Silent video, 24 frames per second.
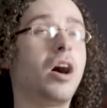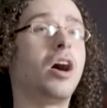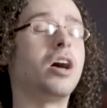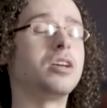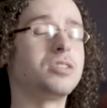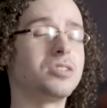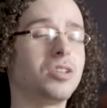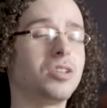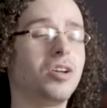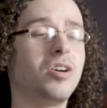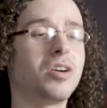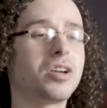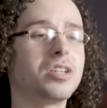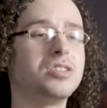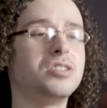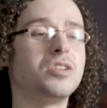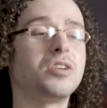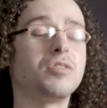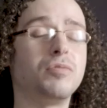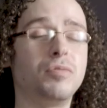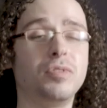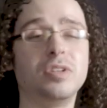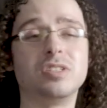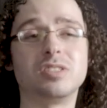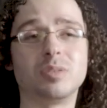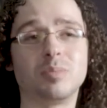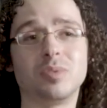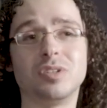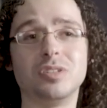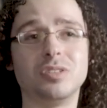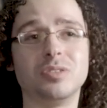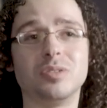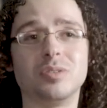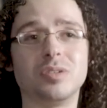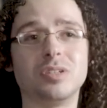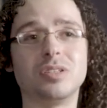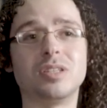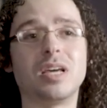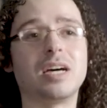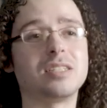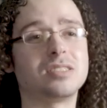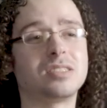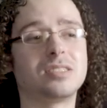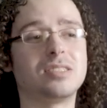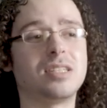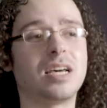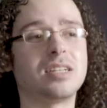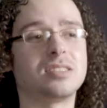As long as you can feasibly do it,
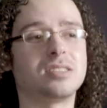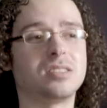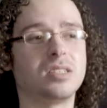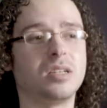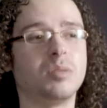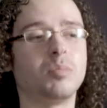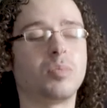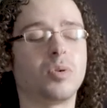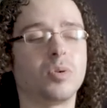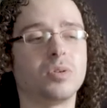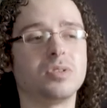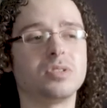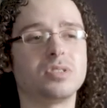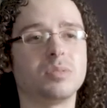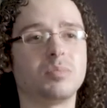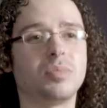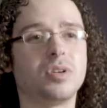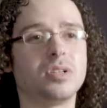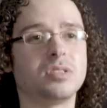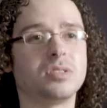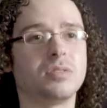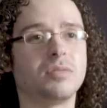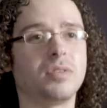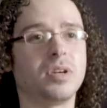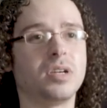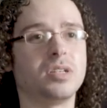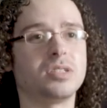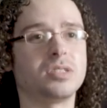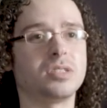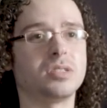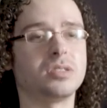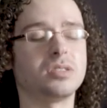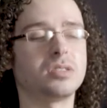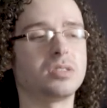that's the importance of preservation.